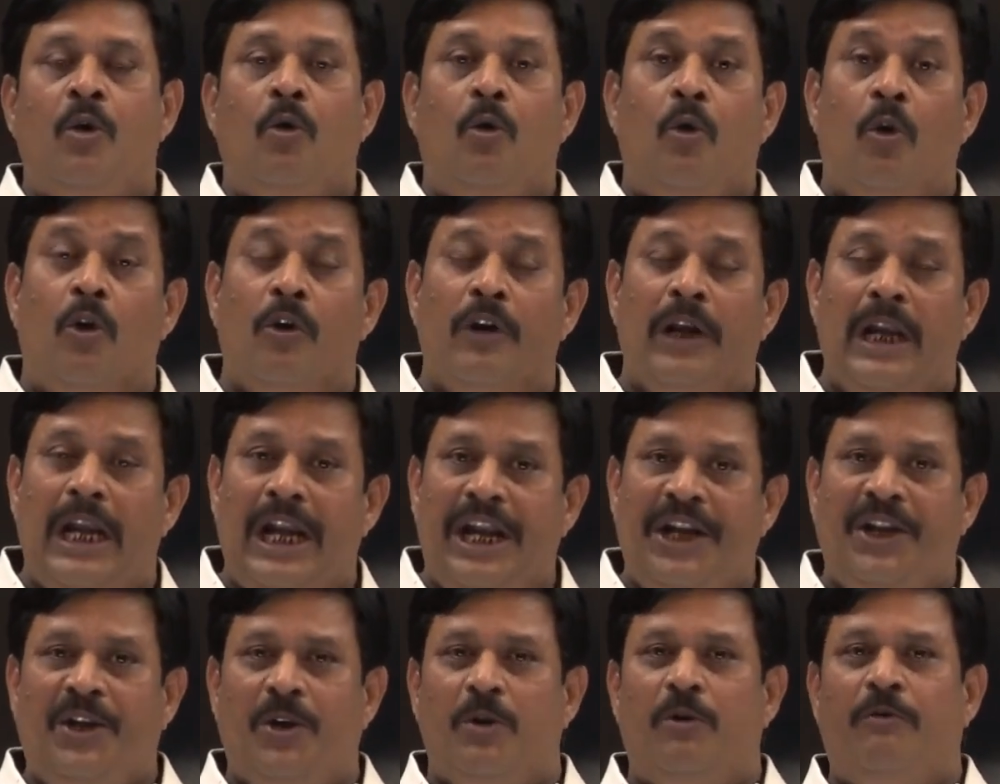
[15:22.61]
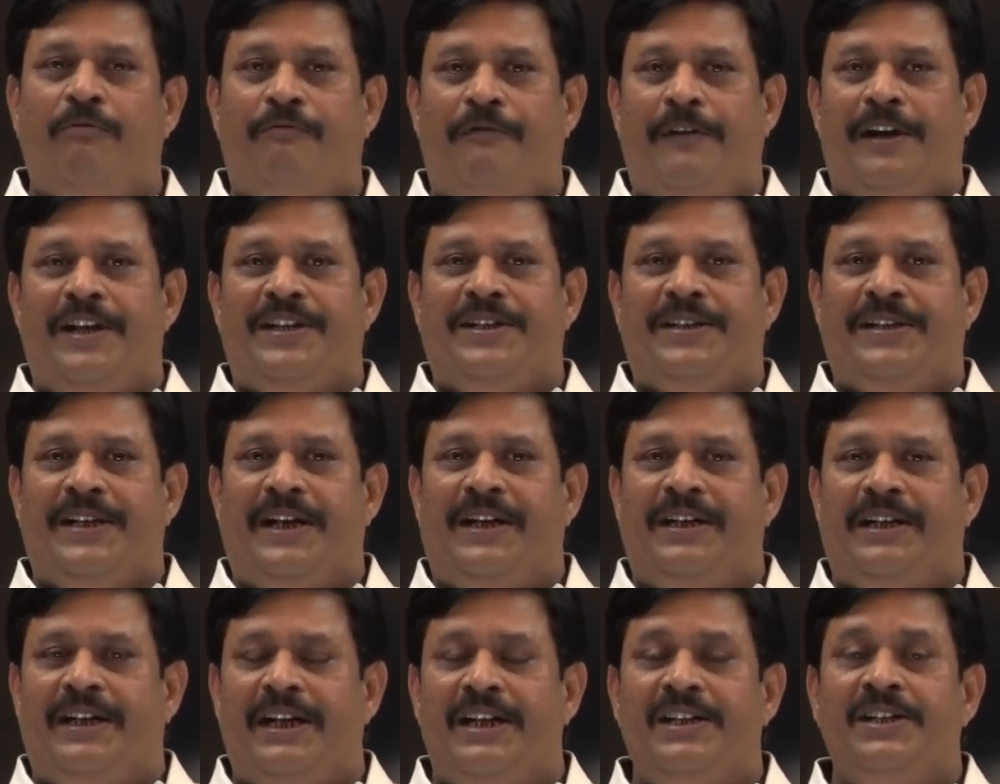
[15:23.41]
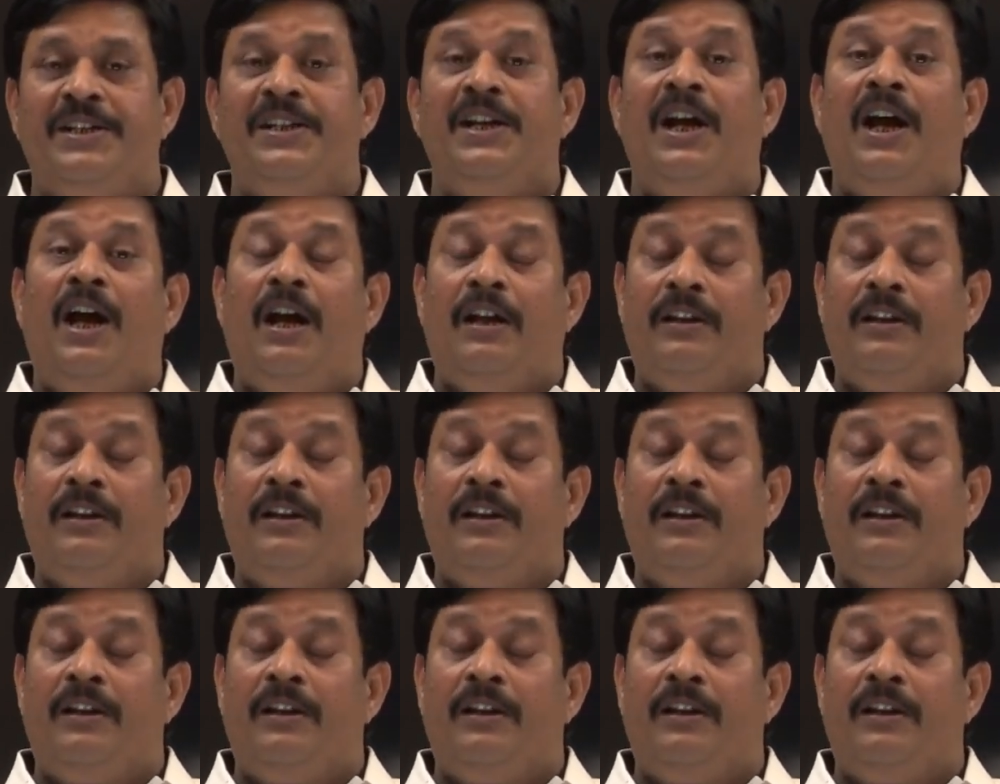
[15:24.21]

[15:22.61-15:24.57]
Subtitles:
only two phase centers,